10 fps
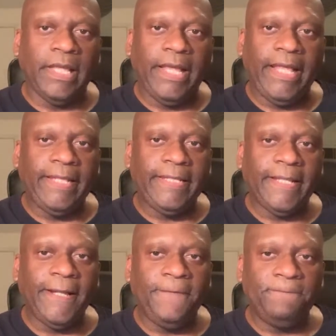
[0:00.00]
And
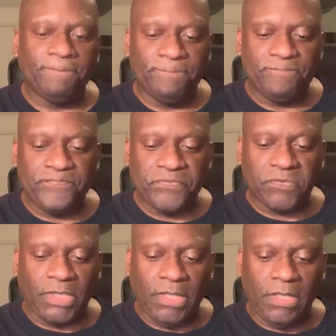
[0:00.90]
um,
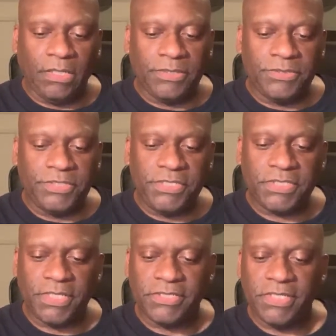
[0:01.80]
uh, she
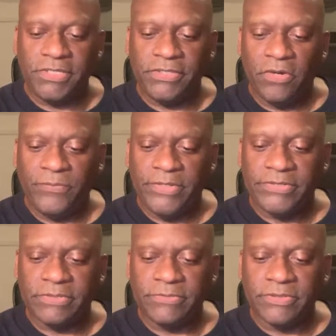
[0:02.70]
says
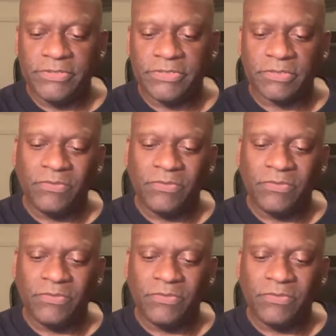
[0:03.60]
Ethiopians and Middle Easterners.